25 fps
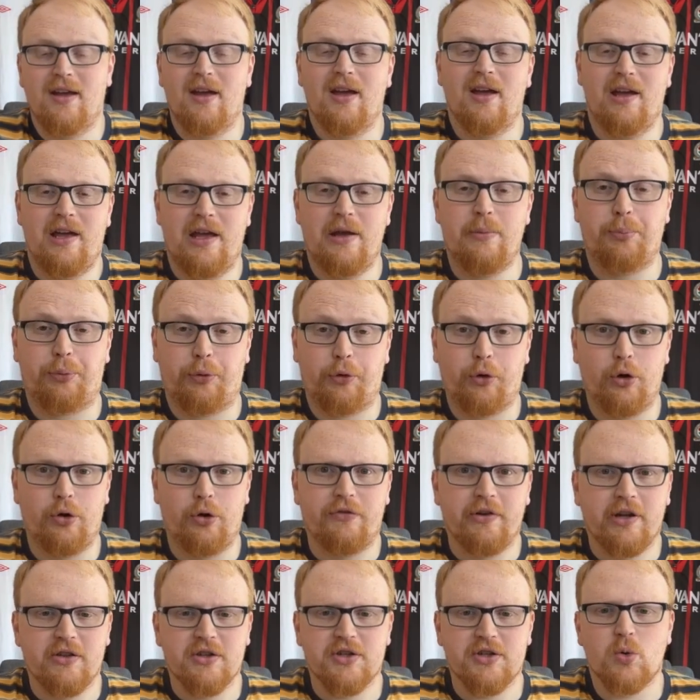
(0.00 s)

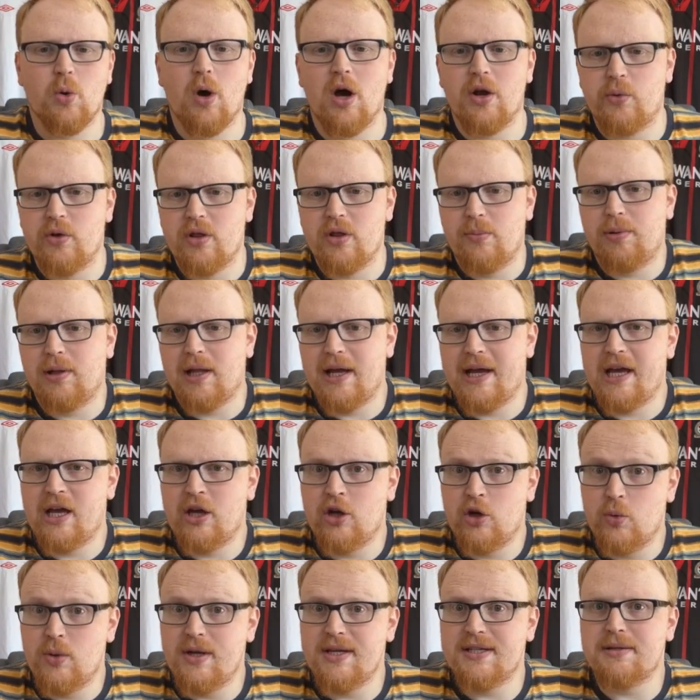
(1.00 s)
improving the squad with a player
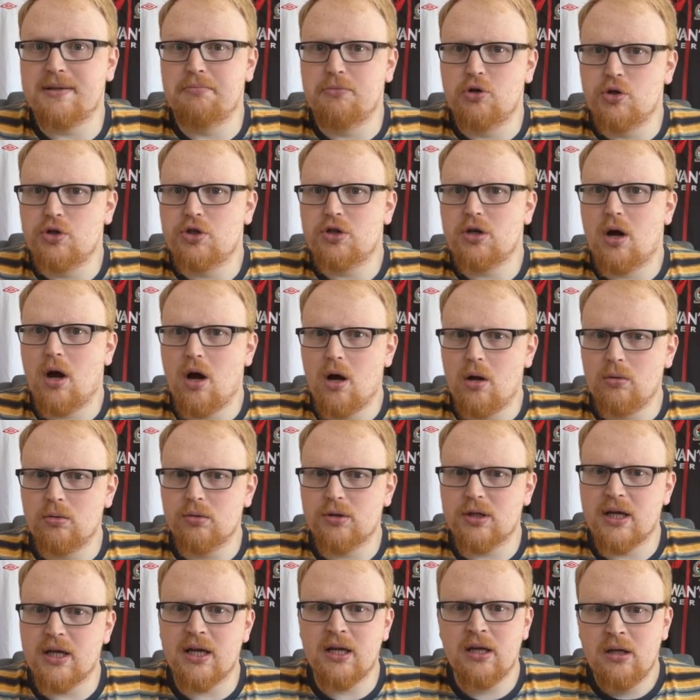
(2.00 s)
who is much
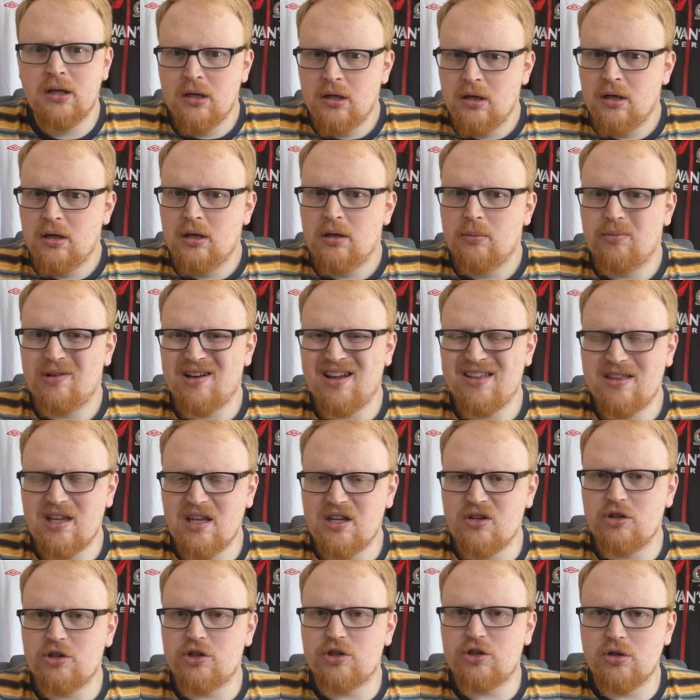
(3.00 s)
older, but I think
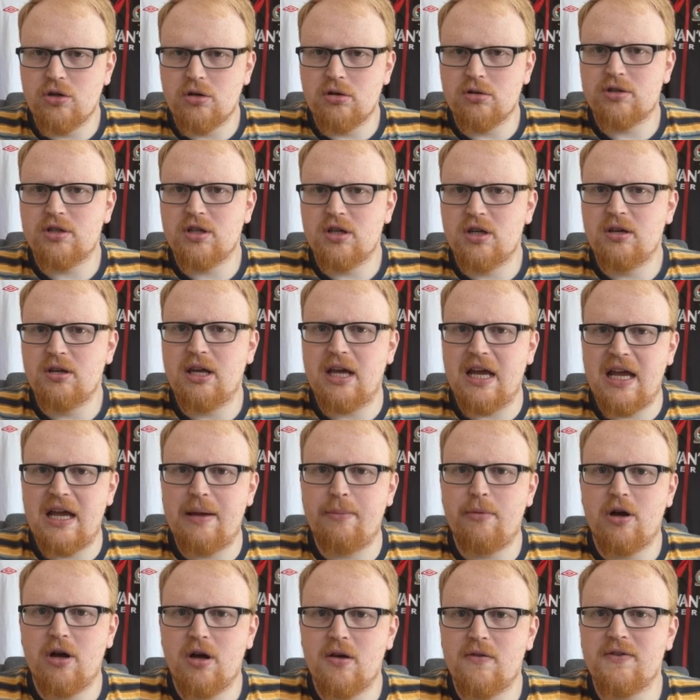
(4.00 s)
the short-term game
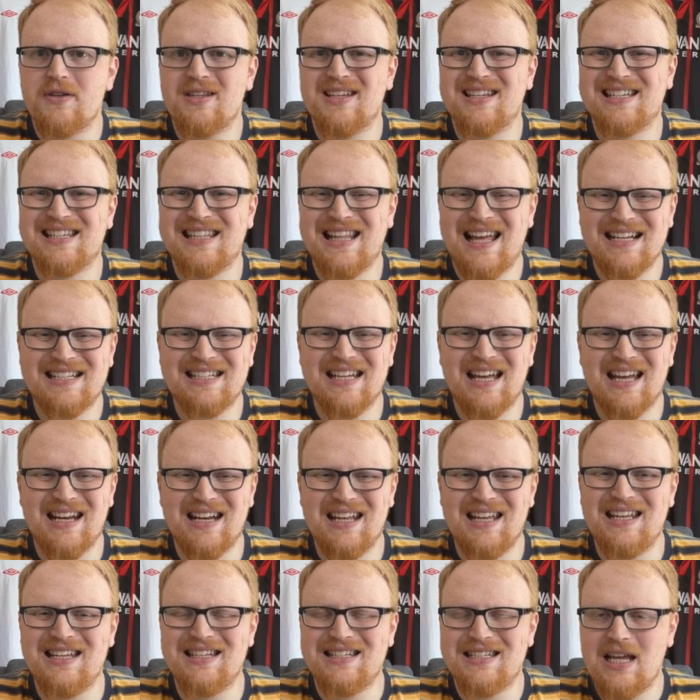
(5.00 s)
of Zlatan
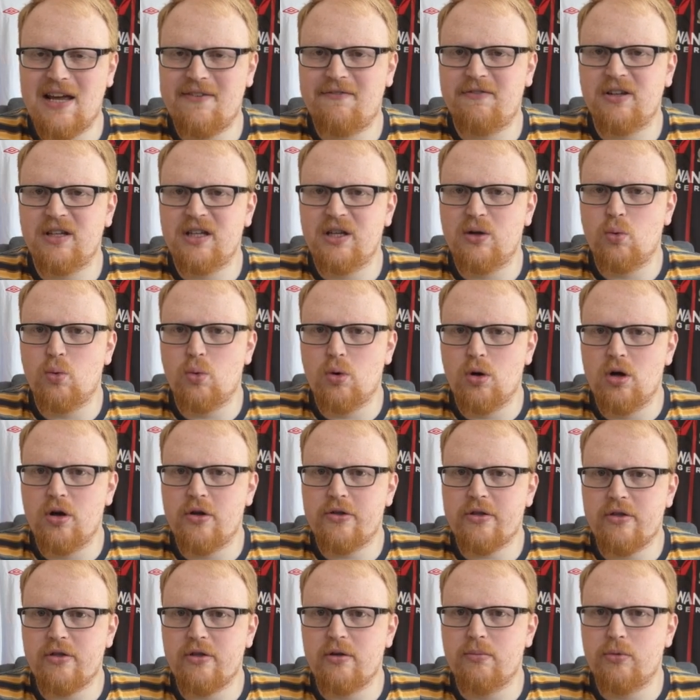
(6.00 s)
is definitely worth
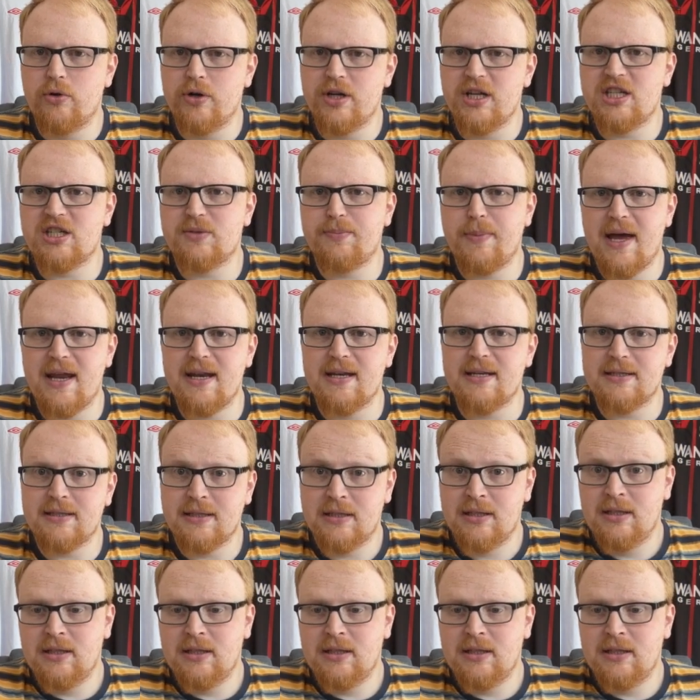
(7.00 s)
the money spent.